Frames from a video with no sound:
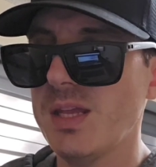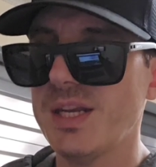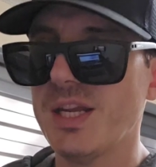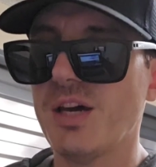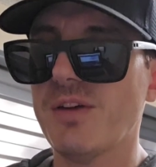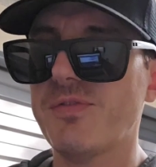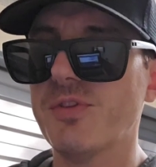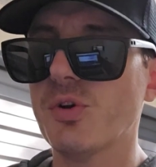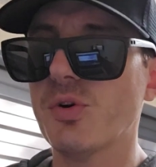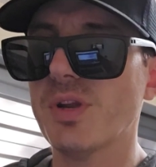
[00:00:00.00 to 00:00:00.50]

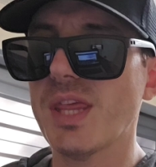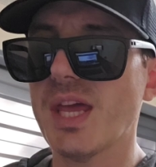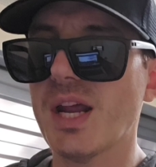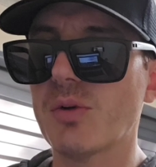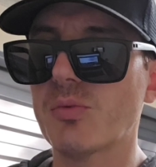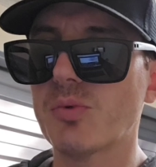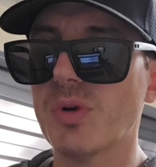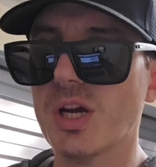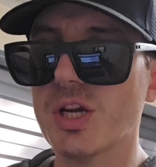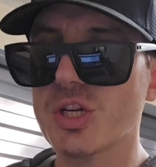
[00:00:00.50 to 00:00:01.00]
Now, if you
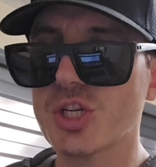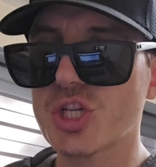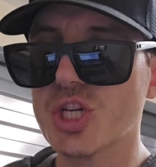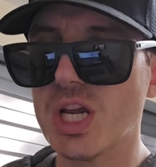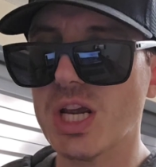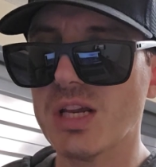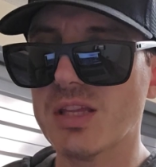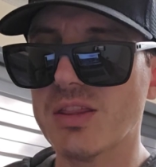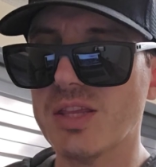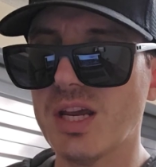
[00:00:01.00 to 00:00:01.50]
that rug
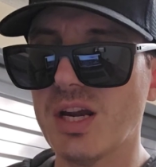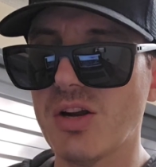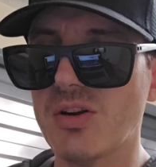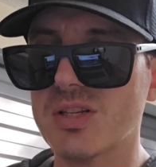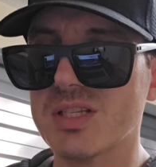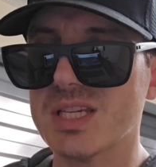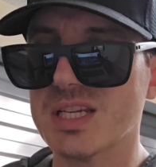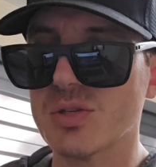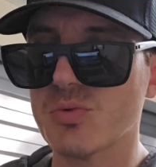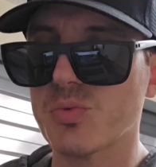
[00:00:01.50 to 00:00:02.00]
check there,
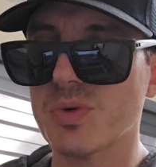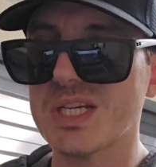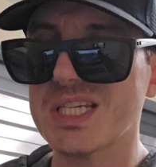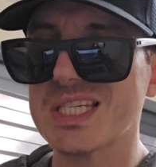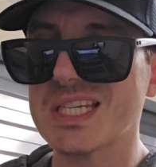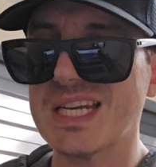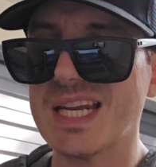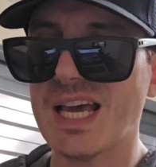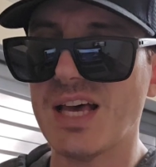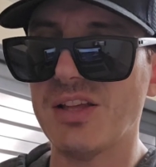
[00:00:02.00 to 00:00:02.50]
it says
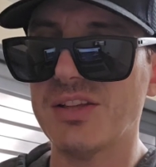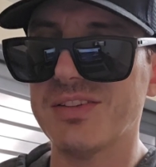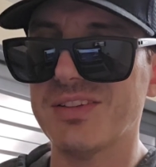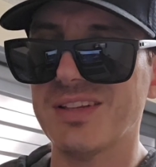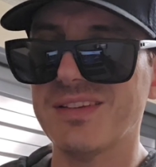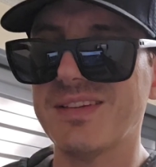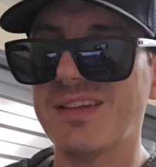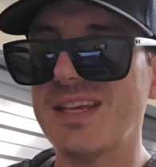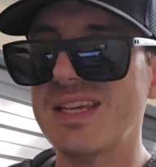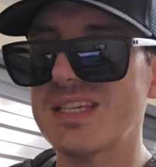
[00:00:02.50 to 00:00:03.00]
risk
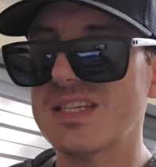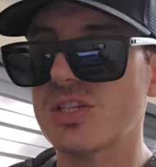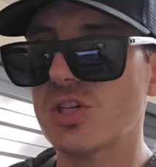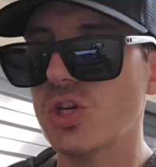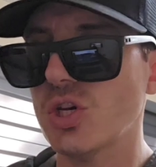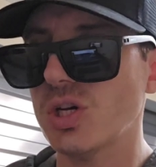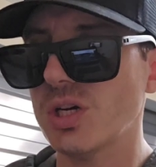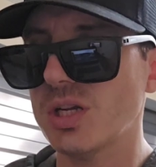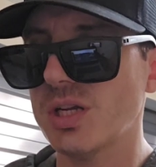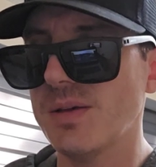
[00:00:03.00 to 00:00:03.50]
analysis is
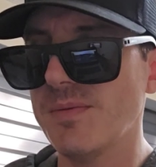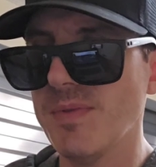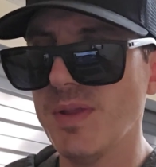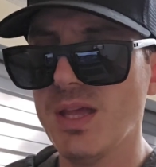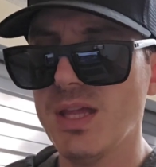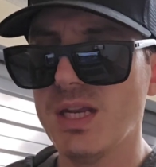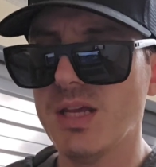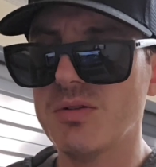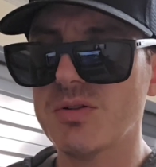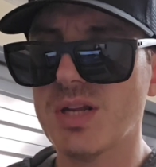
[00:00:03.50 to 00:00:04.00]
good.
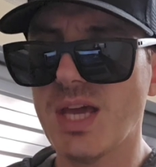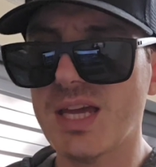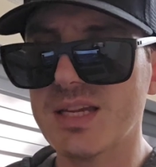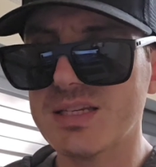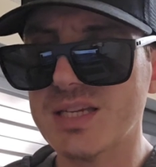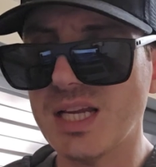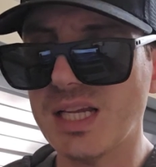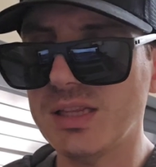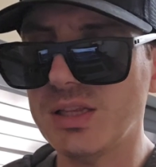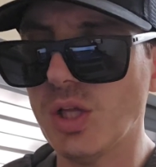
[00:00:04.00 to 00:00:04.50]
Now, it
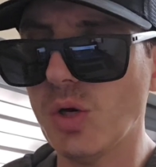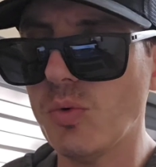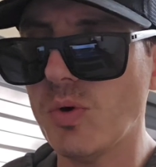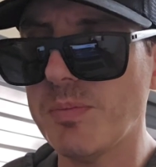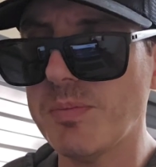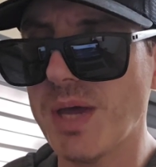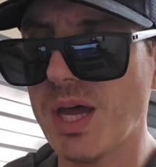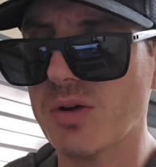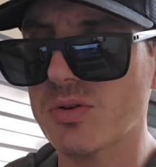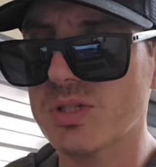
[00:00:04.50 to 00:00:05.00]
has a low
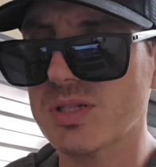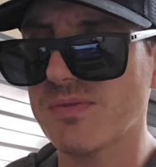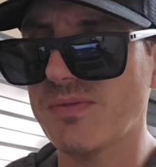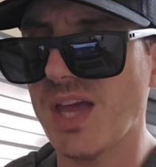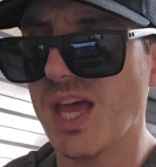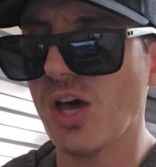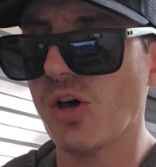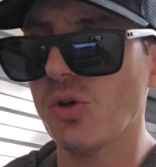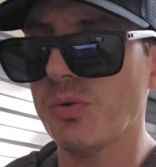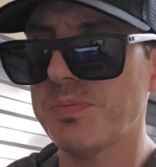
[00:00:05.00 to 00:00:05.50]
amount
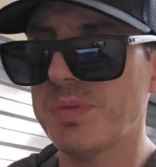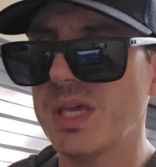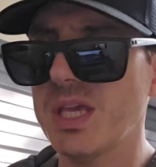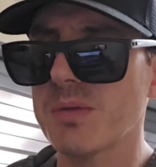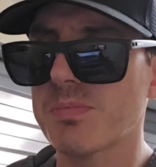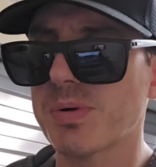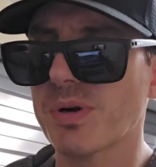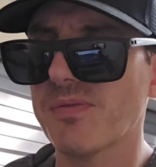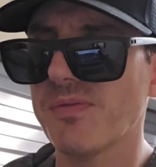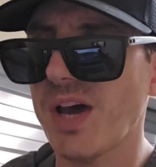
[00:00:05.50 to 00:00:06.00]
of
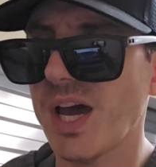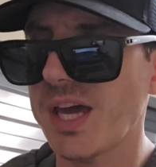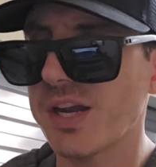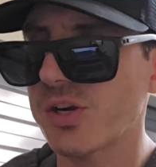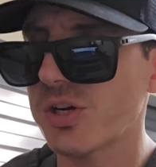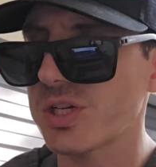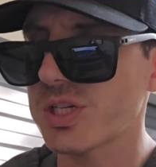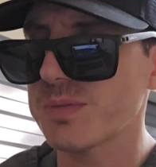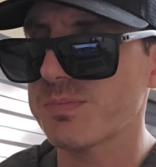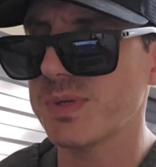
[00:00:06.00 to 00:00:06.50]
LP
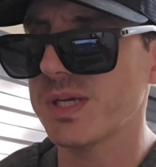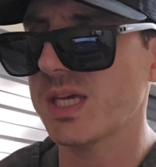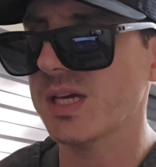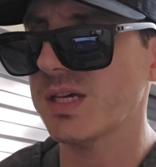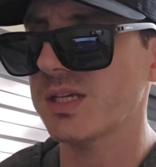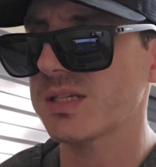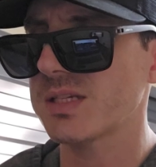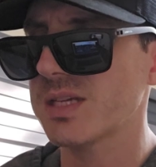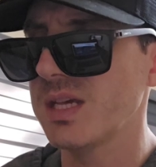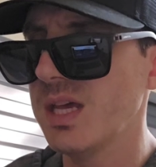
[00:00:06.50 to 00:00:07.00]
providers
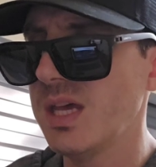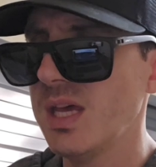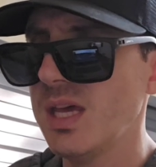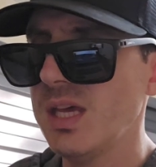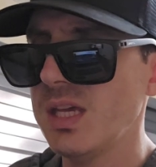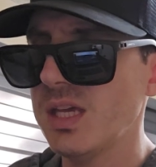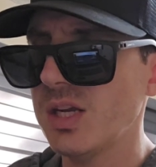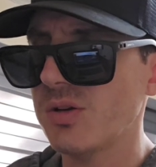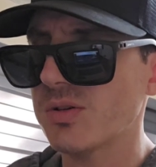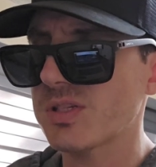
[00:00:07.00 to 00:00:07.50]
because,
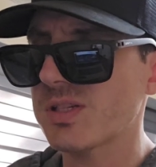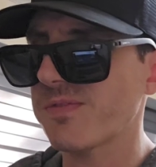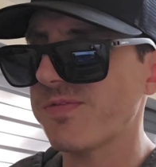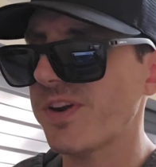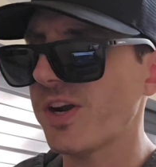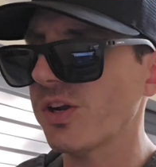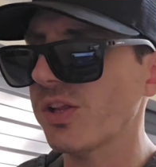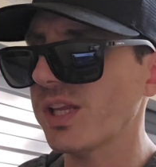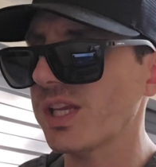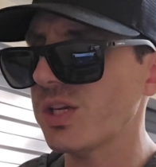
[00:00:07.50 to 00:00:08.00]
you know, it's a
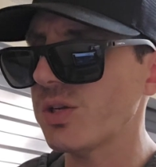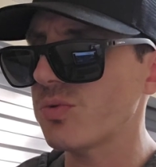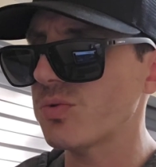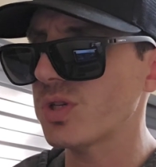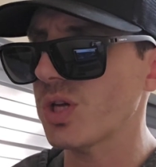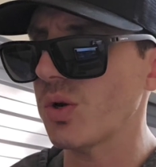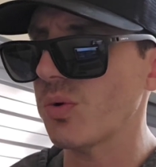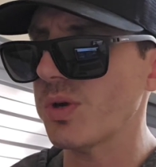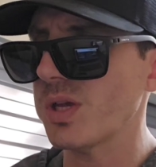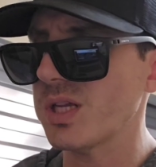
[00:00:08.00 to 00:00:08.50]
fairly new
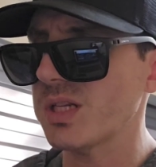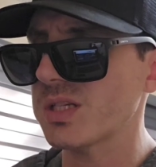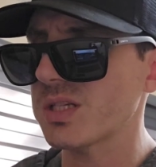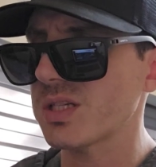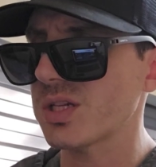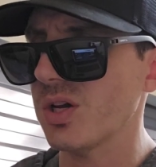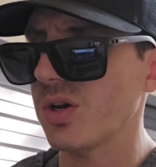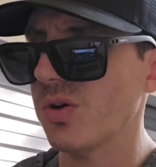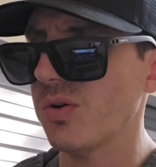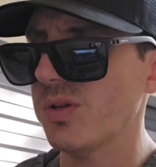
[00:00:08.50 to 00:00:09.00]
token.
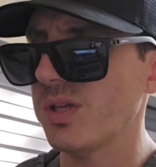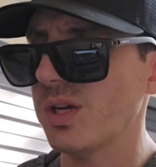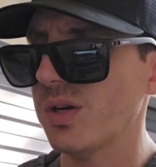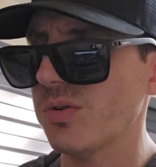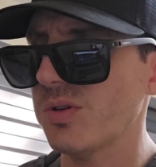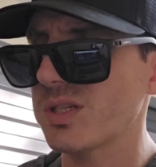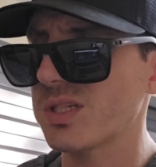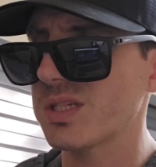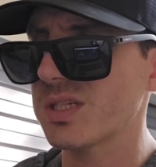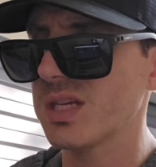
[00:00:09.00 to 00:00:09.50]
So, you
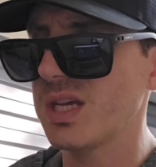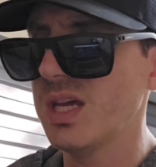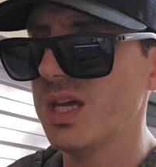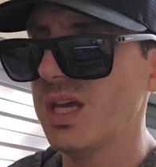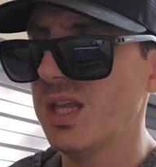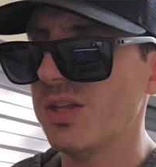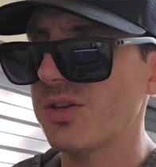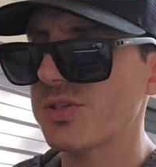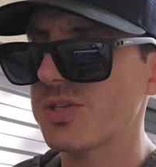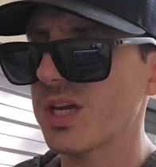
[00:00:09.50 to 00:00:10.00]
know, it's
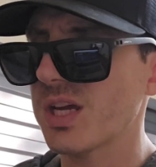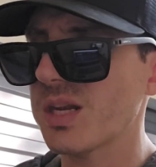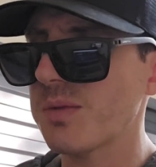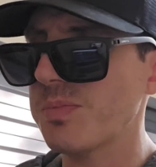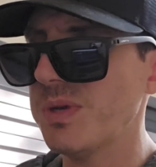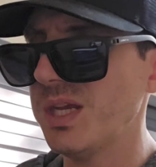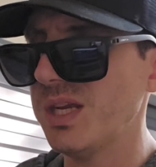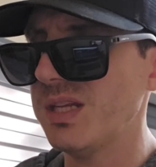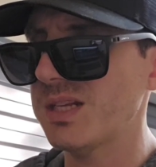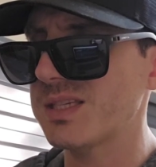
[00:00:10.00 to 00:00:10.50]
there's not going
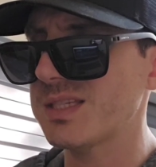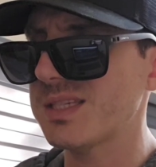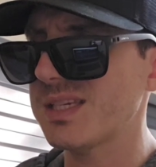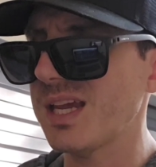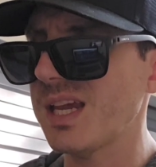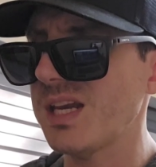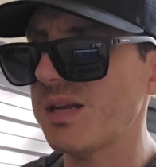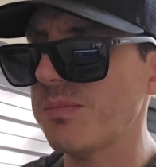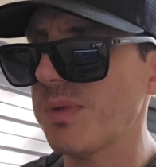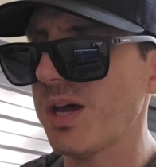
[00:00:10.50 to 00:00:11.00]
to be an
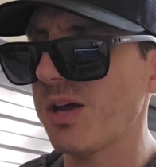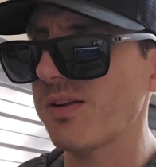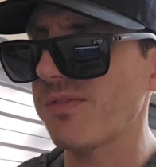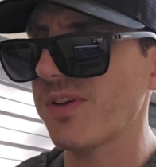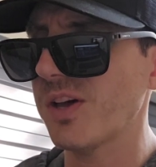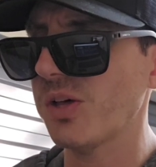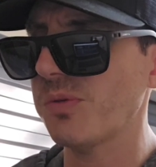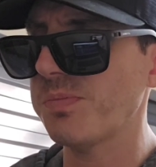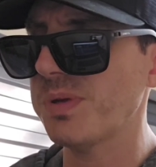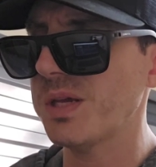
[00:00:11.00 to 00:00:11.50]
insane amount
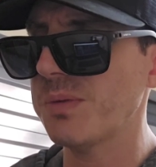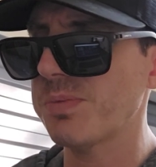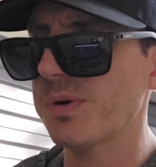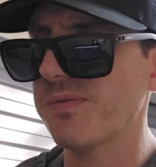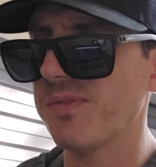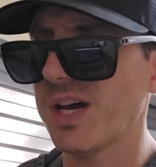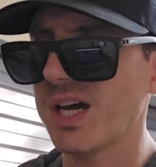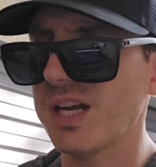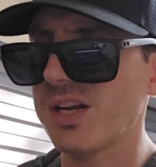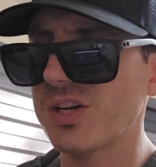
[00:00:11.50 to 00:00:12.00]
of LP
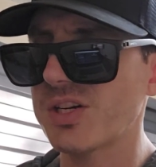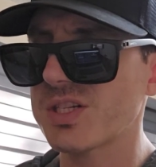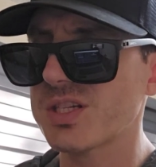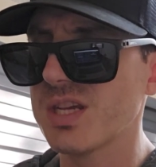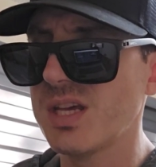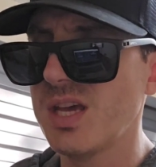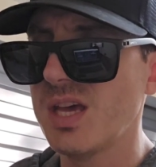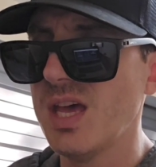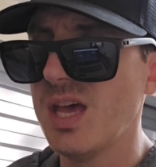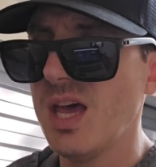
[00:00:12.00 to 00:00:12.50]
providers.